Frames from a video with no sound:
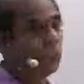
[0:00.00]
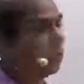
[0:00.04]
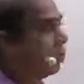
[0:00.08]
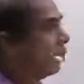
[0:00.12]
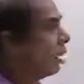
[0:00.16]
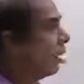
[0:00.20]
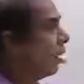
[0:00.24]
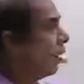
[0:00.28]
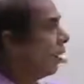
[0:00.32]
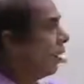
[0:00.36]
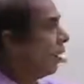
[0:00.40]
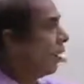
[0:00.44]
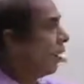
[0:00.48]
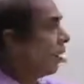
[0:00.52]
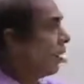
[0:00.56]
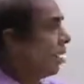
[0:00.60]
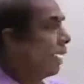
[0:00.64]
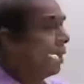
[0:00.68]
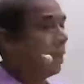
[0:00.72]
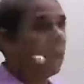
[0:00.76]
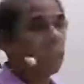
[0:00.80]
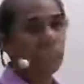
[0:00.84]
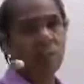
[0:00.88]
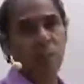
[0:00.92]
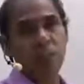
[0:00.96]
2,
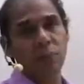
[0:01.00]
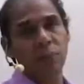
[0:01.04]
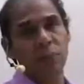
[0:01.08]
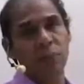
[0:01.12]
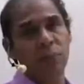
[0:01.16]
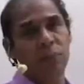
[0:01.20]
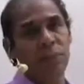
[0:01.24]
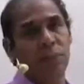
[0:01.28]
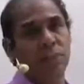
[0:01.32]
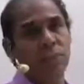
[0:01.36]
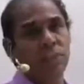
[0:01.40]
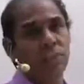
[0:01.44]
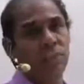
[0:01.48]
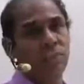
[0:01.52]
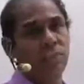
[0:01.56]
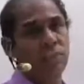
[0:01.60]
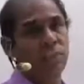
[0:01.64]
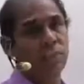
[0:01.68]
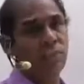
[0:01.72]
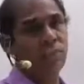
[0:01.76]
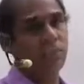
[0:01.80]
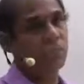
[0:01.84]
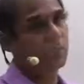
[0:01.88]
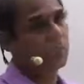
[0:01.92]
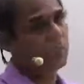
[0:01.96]
connect the two
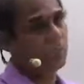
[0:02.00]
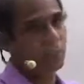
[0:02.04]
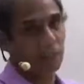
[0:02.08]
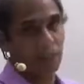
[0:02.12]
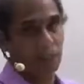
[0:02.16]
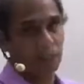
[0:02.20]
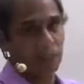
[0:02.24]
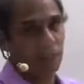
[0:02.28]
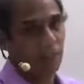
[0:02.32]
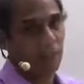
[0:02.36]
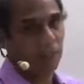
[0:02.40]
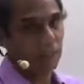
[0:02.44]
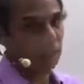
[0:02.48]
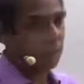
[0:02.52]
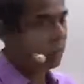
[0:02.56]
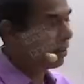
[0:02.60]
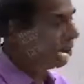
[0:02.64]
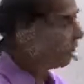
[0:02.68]
sentences with that.